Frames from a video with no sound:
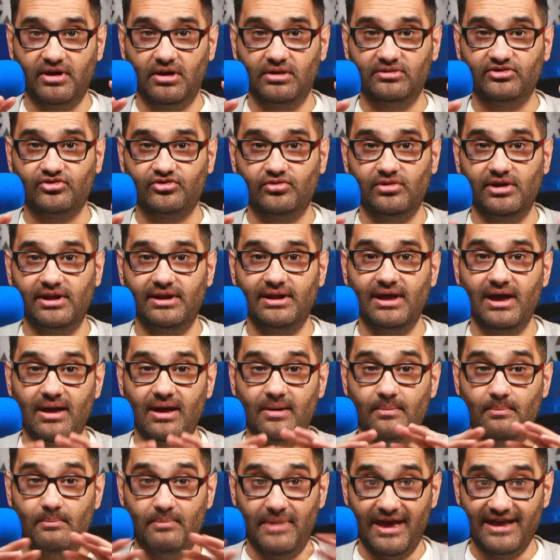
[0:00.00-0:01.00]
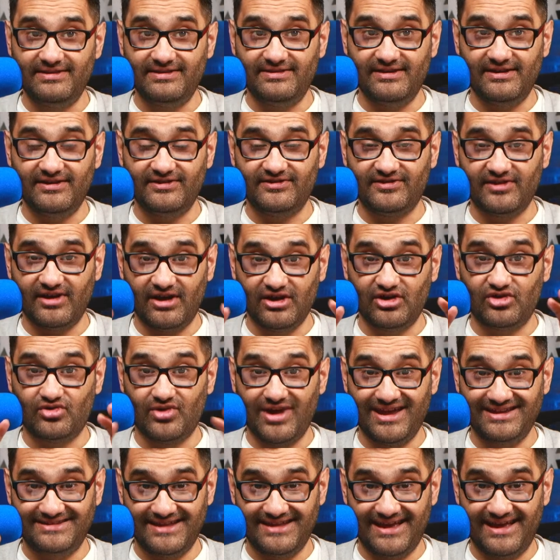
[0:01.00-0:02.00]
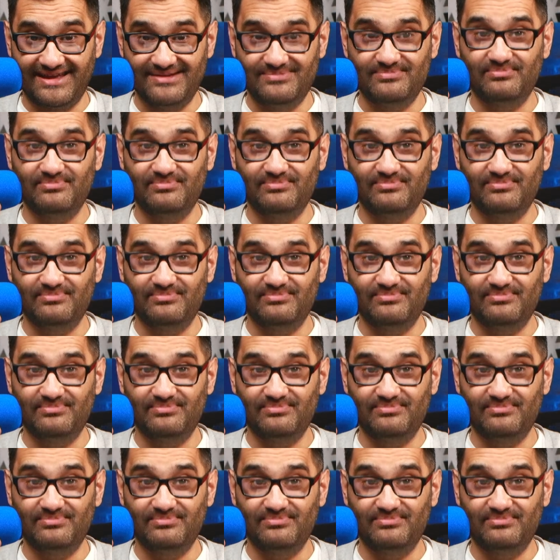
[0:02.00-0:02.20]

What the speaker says: on screen, make this a great day,